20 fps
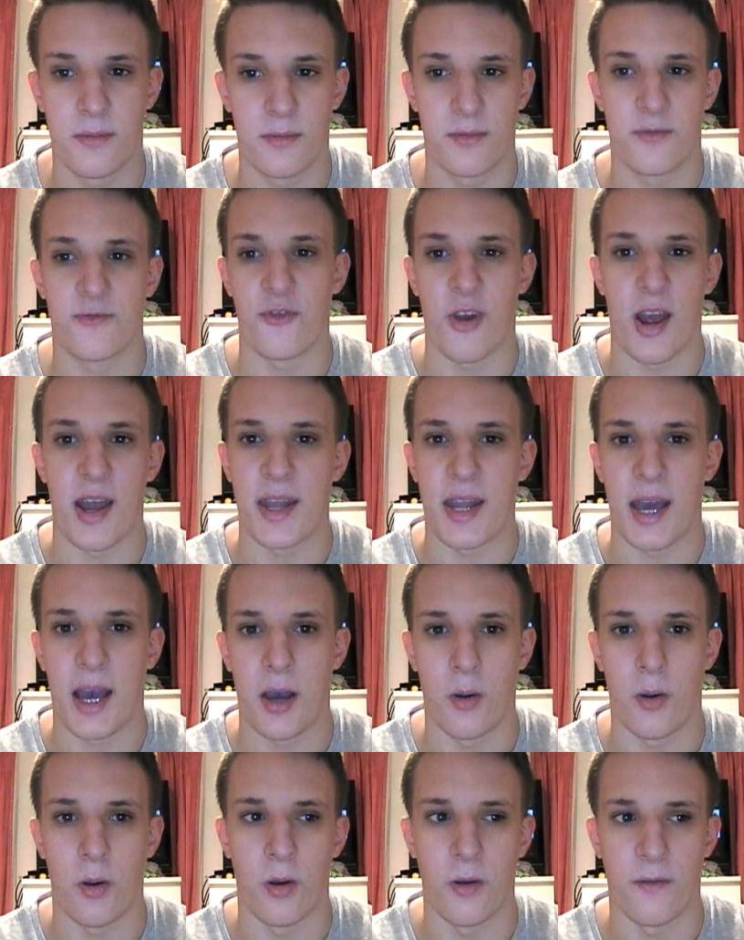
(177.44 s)
right
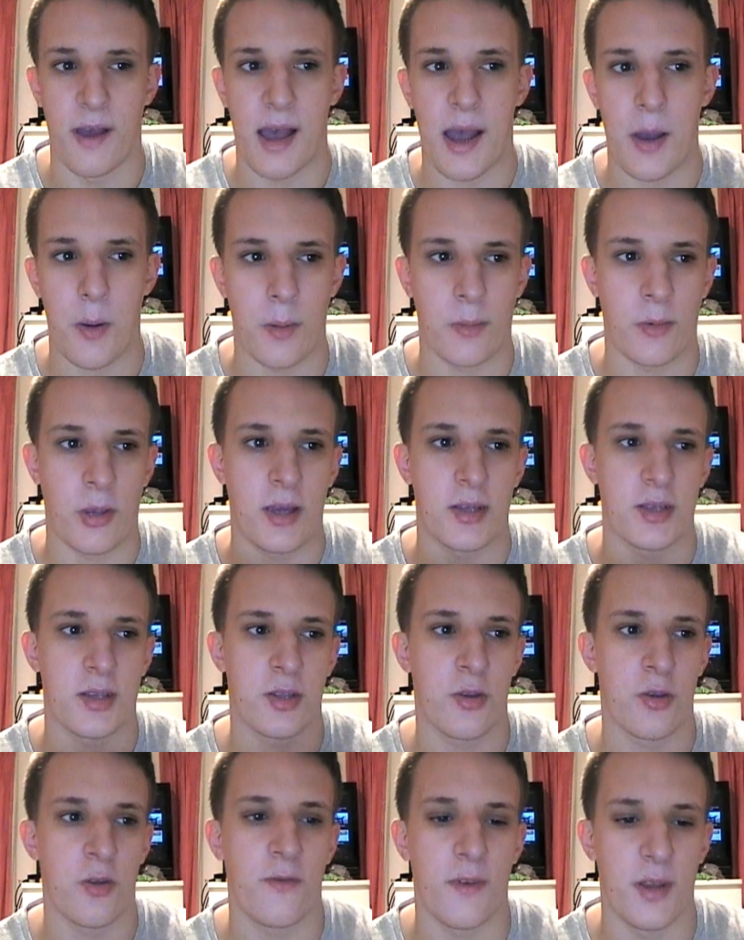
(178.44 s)
now of how I'm going to
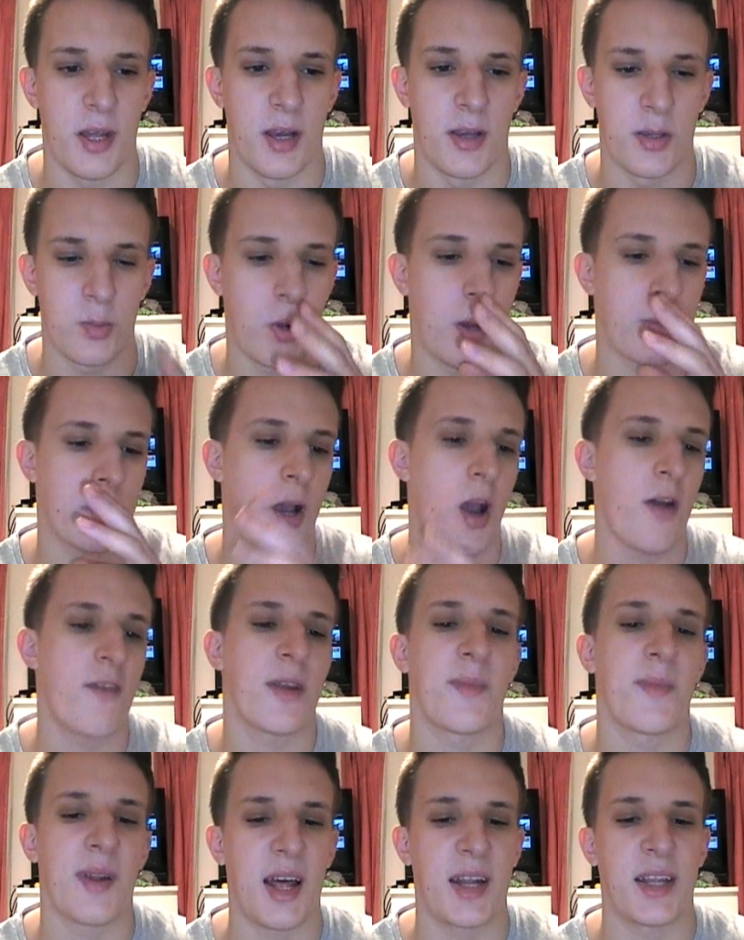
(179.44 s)
do videos. What I'm
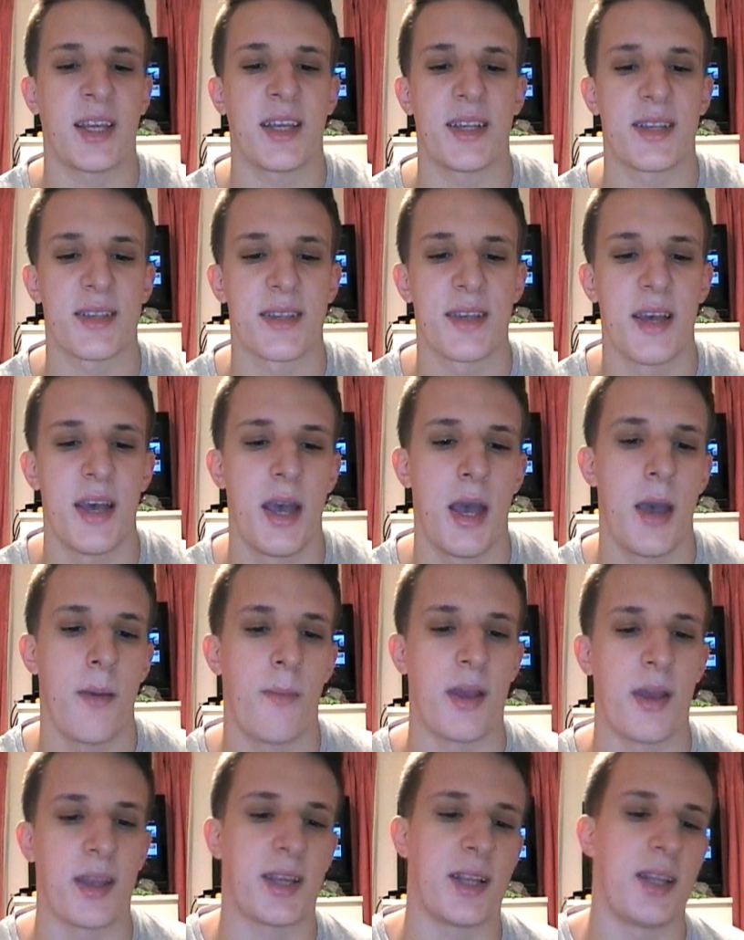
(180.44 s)
currently planning is
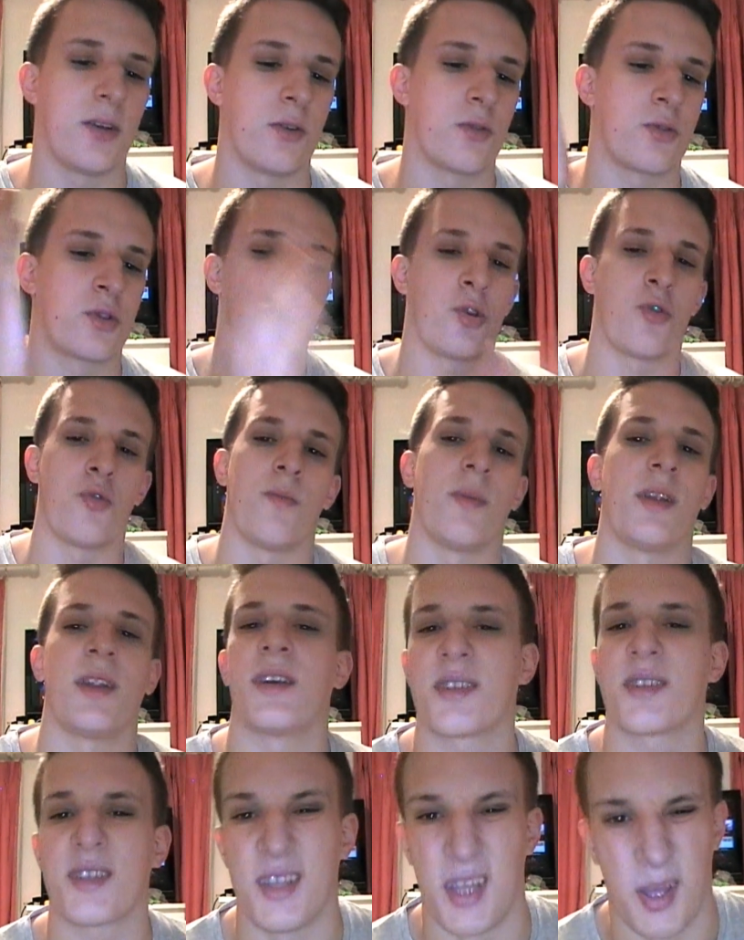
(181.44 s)
make a little two
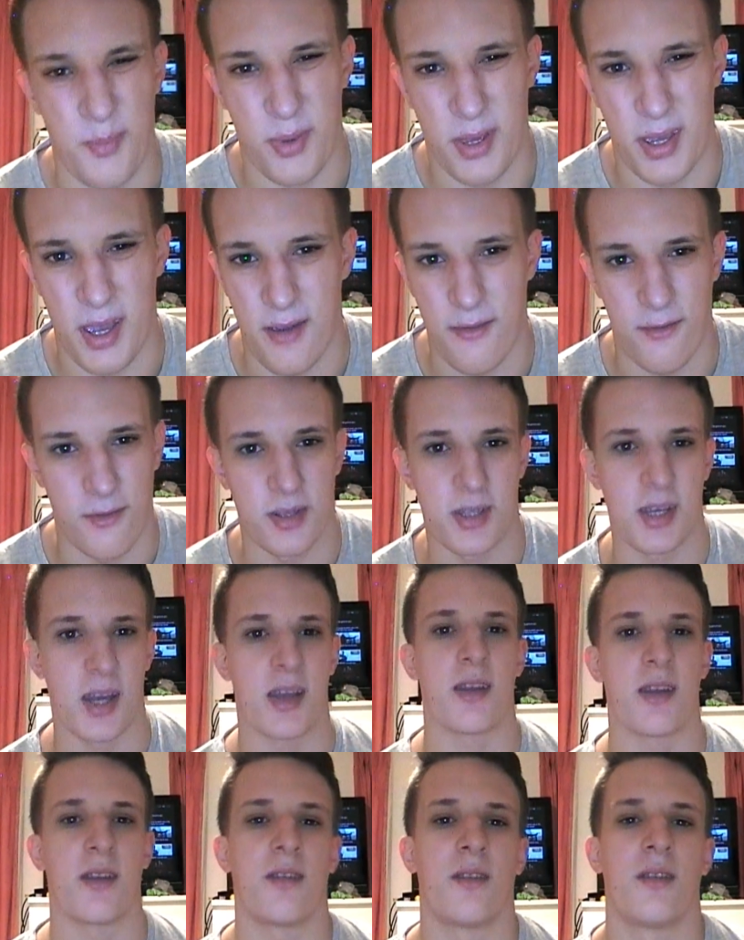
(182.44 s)
minute snippet every
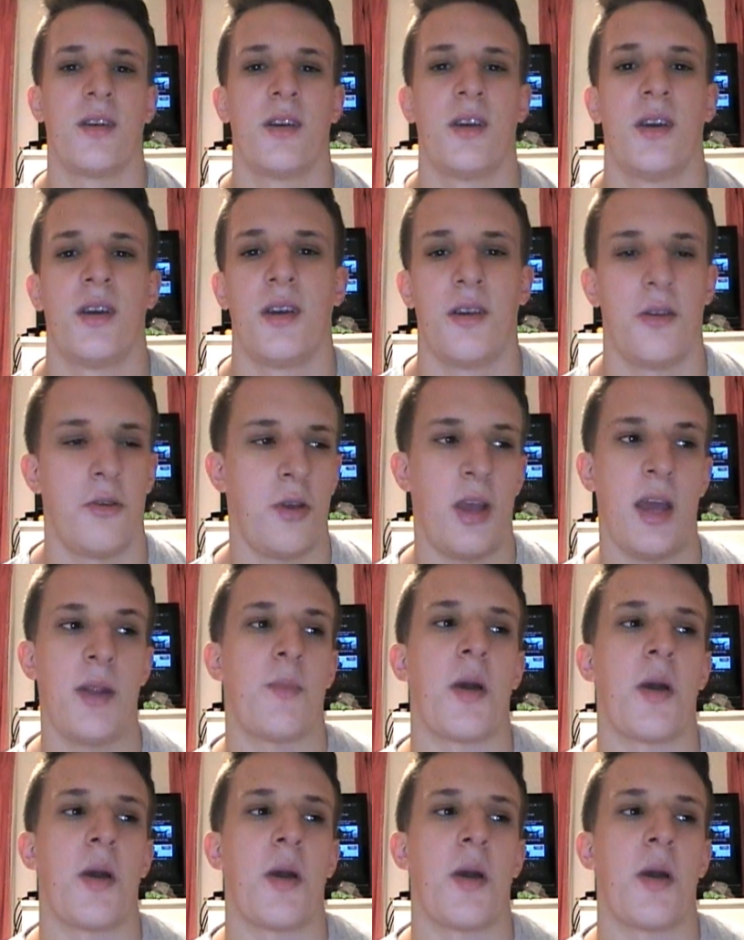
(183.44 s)
day in my